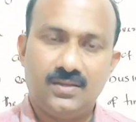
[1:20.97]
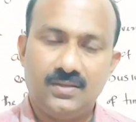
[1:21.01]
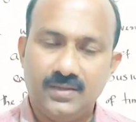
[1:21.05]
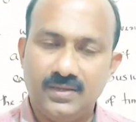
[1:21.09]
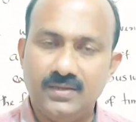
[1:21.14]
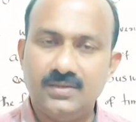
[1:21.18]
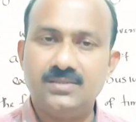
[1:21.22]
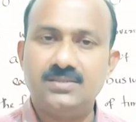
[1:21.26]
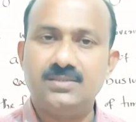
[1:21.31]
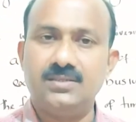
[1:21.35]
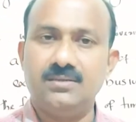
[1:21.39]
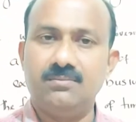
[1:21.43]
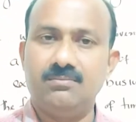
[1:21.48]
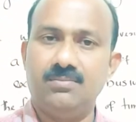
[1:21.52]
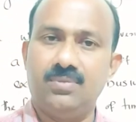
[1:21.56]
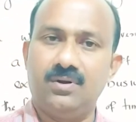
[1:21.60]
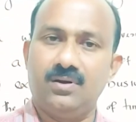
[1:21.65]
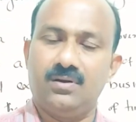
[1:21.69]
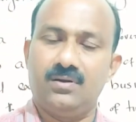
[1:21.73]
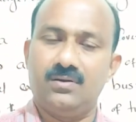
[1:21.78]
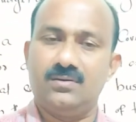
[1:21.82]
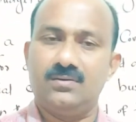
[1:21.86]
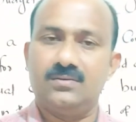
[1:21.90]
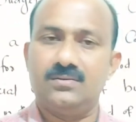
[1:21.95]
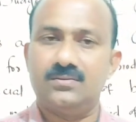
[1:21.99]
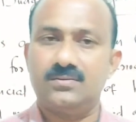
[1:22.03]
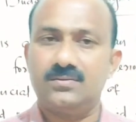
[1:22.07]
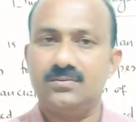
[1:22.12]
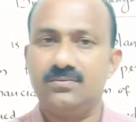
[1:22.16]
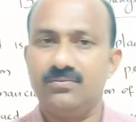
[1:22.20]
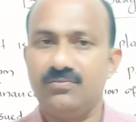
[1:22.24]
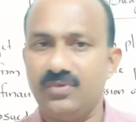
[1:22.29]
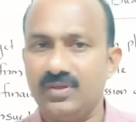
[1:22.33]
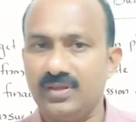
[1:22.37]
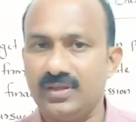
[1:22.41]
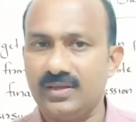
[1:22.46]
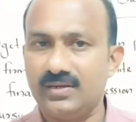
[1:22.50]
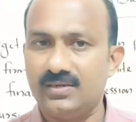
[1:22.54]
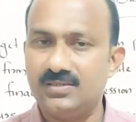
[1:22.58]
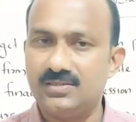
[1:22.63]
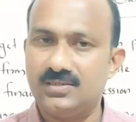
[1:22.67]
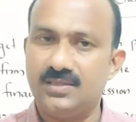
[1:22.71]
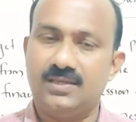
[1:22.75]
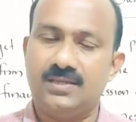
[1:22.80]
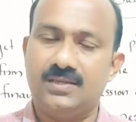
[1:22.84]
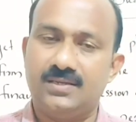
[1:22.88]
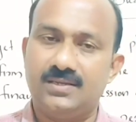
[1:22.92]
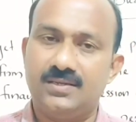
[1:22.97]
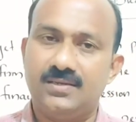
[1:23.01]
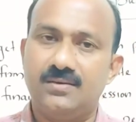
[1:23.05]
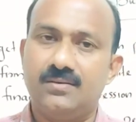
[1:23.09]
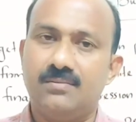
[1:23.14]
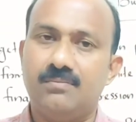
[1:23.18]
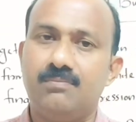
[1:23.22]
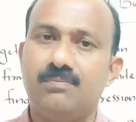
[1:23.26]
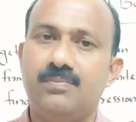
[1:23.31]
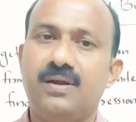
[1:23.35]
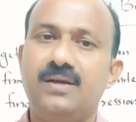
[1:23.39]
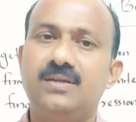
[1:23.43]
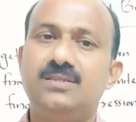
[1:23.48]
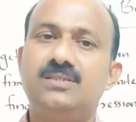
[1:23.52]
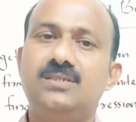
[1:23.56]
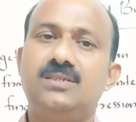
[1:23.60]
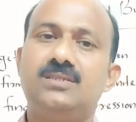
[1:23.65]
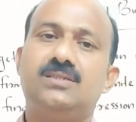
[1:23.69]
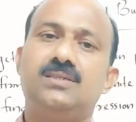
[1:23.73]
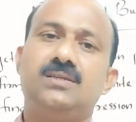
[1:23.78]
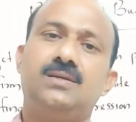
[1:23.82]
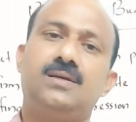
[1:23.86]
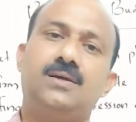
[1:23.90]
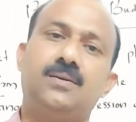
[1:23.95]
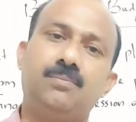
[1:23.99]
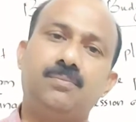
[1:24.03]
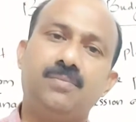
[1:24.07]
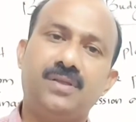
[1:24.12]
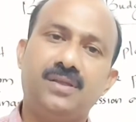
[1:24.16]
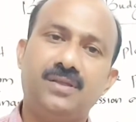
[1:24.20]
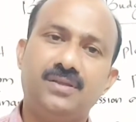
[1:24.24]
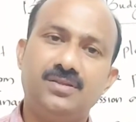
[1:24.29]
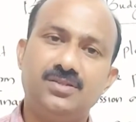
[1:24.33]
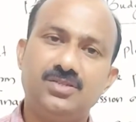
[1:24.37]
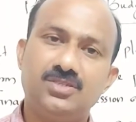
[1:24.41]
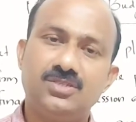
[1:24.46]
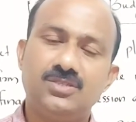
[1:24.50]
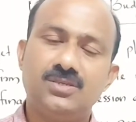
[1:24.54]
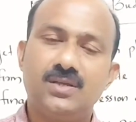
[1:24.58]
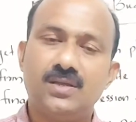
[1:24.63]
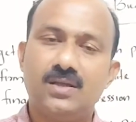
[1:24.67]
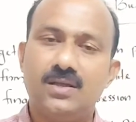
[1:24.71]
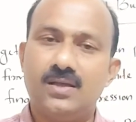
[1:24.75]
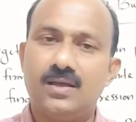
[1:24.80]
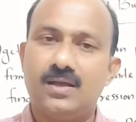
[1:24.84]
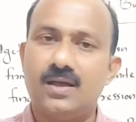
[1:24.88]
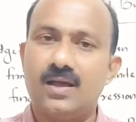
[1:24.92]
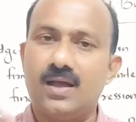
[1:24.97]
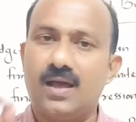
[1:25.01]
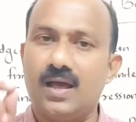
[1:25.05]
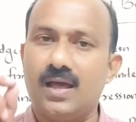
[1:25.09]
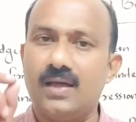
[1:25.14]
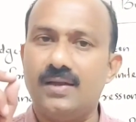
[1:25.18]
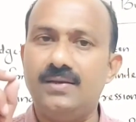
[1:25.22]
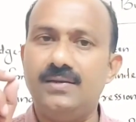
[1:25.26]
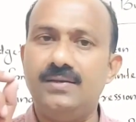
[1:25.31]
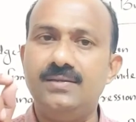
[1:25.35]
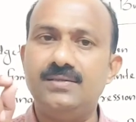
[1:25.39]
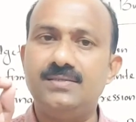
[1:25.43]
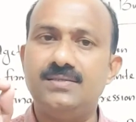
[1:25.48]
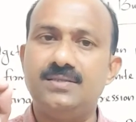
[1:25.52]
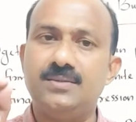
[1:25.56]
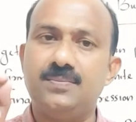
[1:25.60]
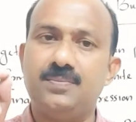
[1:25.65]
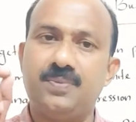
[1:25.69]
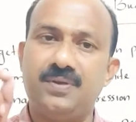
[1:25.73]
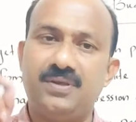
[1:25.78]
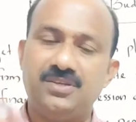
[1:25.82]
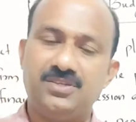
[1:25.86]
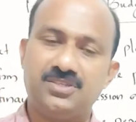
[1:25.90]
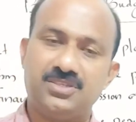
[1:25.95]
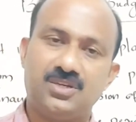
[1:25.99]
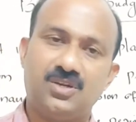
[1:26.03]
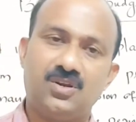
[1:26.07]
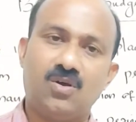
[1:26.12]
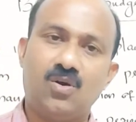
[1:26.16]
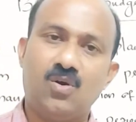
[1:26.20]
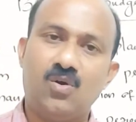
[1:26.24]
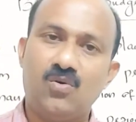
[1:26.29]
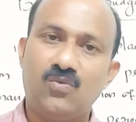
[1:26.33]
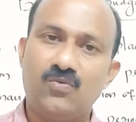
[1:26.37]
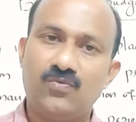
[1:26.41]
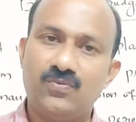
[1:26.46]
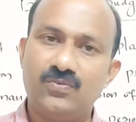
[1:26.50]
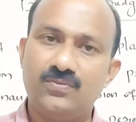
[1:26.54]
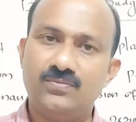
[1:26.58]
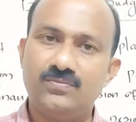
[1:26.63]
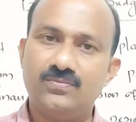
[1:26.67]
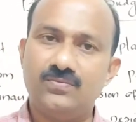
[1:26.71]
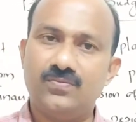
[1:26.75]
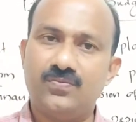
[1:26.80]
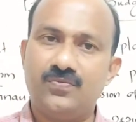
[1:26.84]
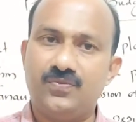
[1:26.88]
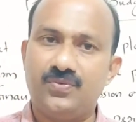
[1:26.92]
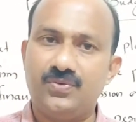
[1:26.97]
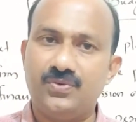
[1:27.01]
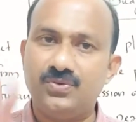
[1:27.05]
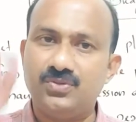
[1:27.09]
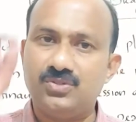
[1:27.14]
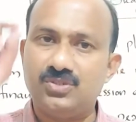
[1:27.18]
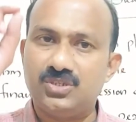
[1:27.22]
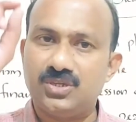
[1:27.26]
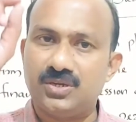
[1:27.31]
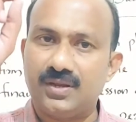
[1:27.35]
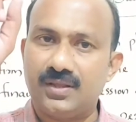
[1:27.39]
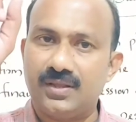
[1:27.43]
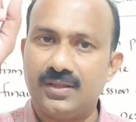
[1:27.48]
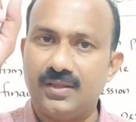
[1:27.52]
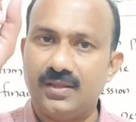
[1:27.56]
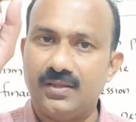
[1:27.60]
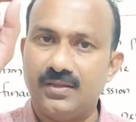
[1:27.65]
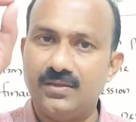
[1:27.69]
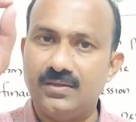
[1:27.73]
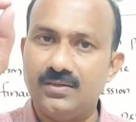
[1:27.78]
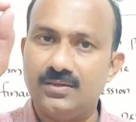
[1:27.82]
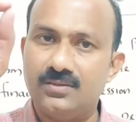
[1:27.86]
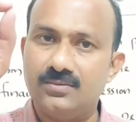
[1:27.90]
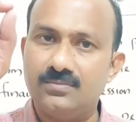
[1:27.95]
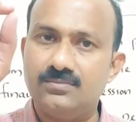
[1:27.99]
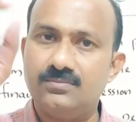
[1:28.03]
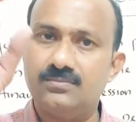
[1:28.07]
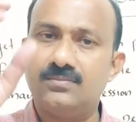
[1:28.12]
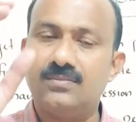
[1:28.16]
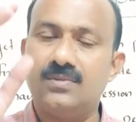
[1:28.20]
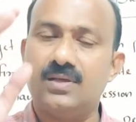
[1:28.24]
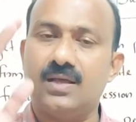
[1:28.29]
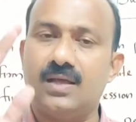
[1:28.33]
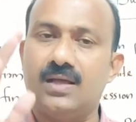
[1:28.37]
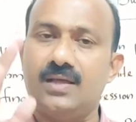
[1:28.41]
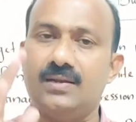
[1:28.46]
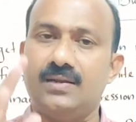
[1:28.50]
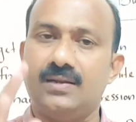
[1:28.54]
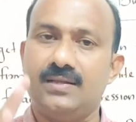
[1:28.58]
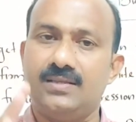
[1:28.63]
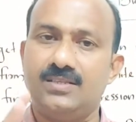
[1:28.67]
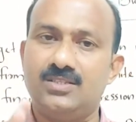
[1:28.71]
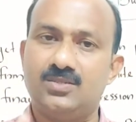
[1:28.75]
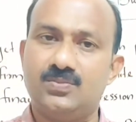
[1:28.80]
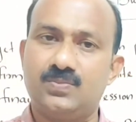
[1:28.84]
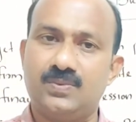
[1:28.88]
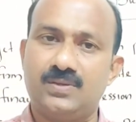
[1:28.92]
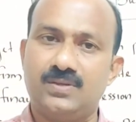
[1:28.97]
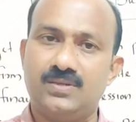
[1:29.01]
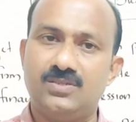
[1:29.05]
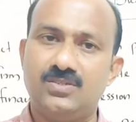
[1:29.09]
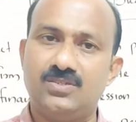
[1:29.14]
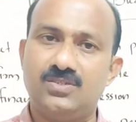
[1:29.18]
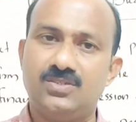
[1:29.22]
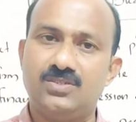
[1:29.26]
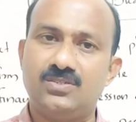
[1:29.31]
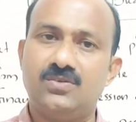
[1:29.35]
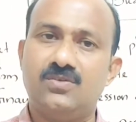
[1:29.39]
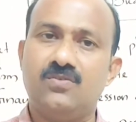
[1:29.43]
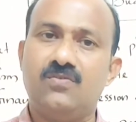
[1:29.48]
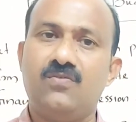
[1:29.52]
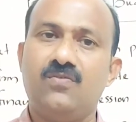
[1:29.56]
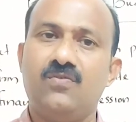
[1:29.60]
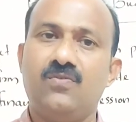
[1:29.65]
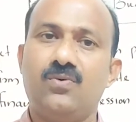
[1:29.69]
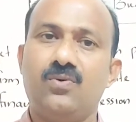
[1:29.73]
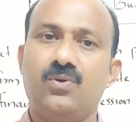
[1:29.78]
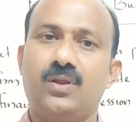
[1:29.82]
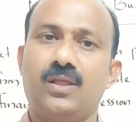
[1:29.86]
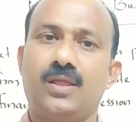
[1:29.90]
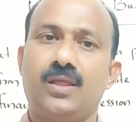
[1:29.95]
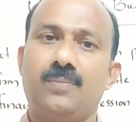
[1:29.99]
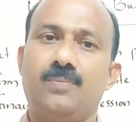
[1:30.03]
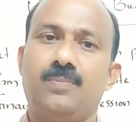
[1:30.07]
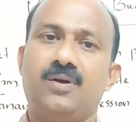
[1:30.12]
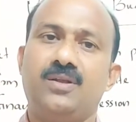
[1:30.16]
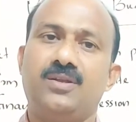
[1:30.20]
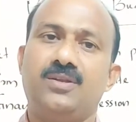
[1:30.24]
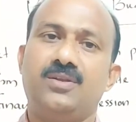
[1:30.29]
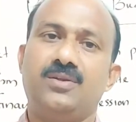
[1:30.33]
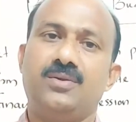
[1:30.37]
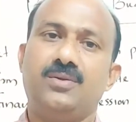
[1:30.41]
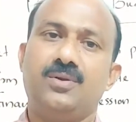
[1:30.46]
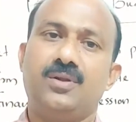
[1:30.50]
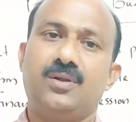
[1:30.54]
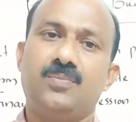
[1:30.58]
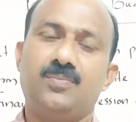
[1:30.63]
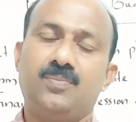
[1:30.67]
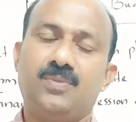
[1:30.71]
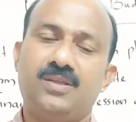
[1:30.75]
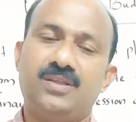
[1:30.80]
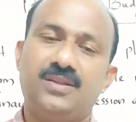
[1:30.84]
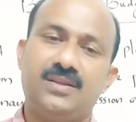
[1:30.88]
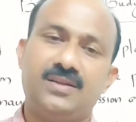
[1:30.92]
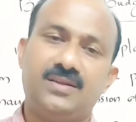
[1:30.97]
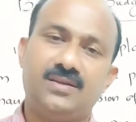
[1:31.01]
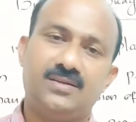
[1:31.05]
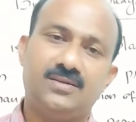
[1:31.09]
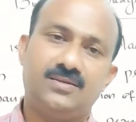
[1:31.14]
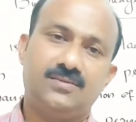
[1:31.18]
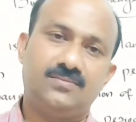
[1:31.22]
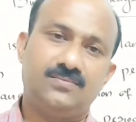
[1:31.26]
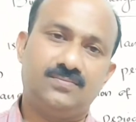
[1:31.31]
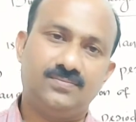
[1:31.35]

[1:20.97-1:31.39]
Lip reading: In simple, we can say budget means anticipation of future income and expense for a particular period.